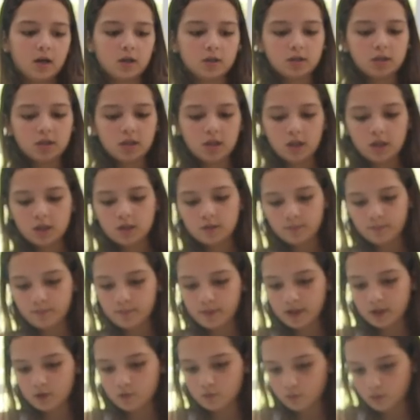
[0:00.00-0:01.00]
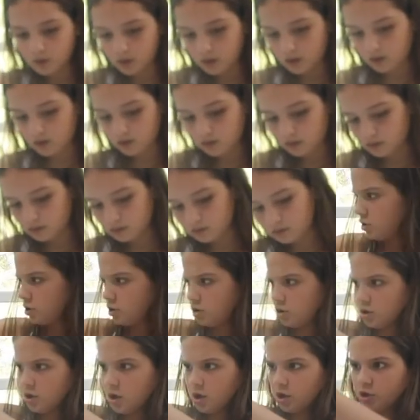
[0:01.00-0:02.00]
on to this big one.
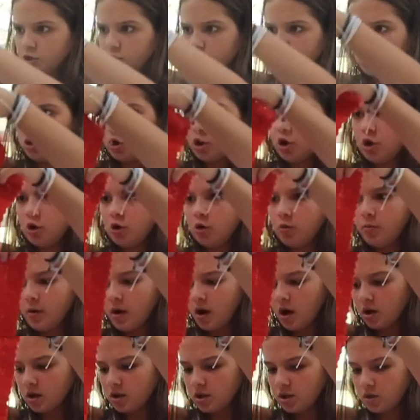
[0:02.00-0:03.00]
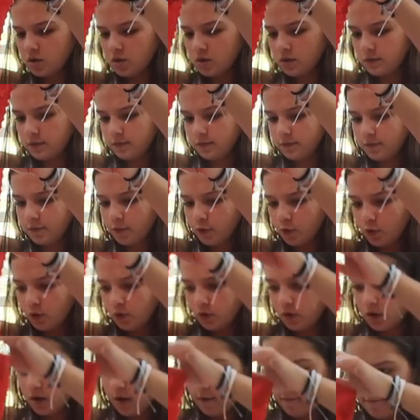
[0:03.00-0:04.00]
She's got 2 boxes
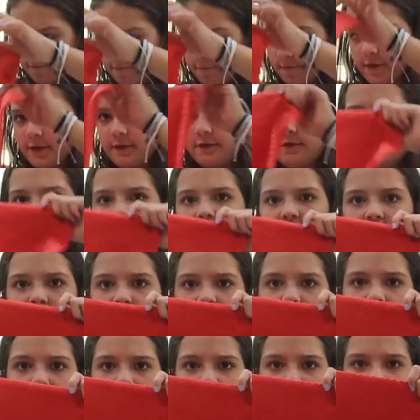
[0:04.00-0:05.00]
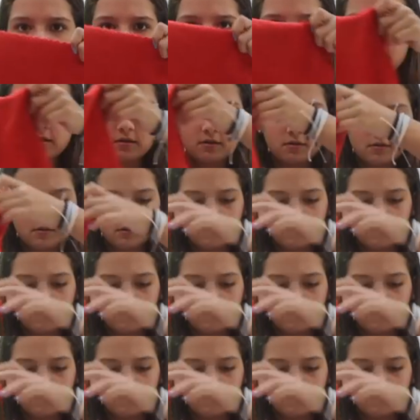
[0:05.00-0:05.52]
full of 50 of these.